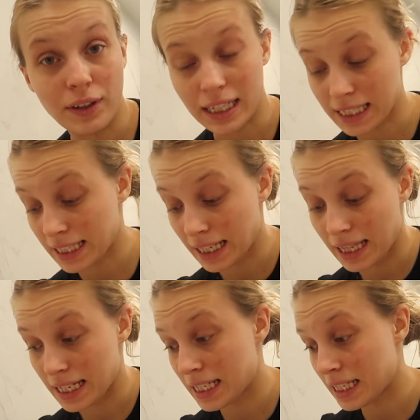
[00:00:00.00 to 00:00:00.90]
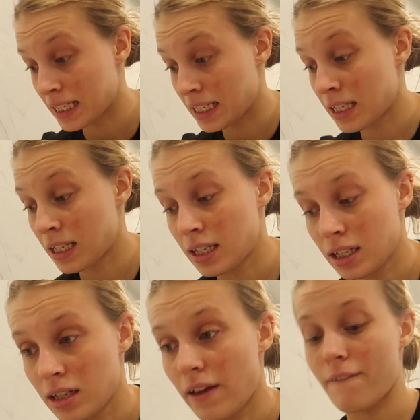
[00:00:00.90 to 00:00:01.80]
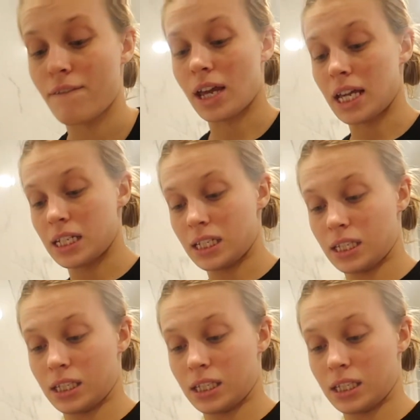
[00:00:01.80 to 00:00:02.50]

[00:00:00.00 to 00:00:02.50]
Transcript: fix this base. Oh,